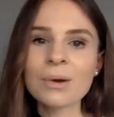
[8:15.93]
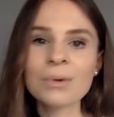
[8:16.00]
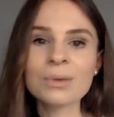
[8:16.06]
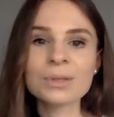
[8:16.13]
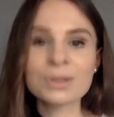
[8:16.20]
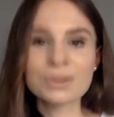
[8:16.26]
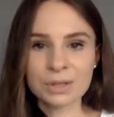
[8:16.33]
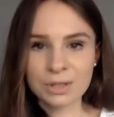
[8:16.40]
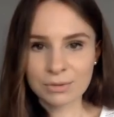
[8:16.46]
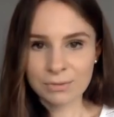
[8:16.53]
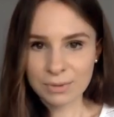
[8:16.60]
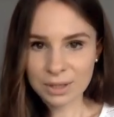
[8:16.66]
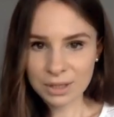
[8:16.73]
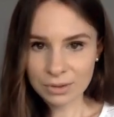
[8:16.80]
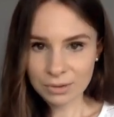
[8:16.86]
who saw
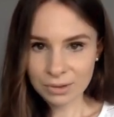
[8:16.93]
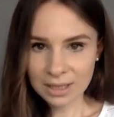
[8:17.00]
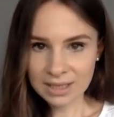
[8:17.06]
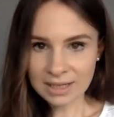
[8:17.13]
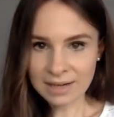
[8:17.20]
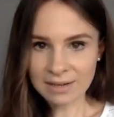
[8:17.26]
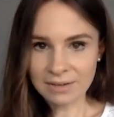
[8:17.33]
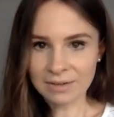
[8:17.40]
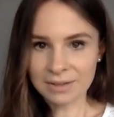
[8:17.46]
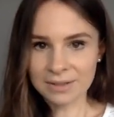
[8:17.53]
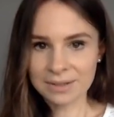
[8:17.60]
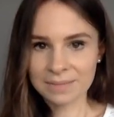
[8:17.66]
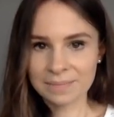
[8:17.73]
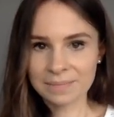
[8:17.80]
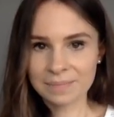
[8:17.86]
different cookie dialogues.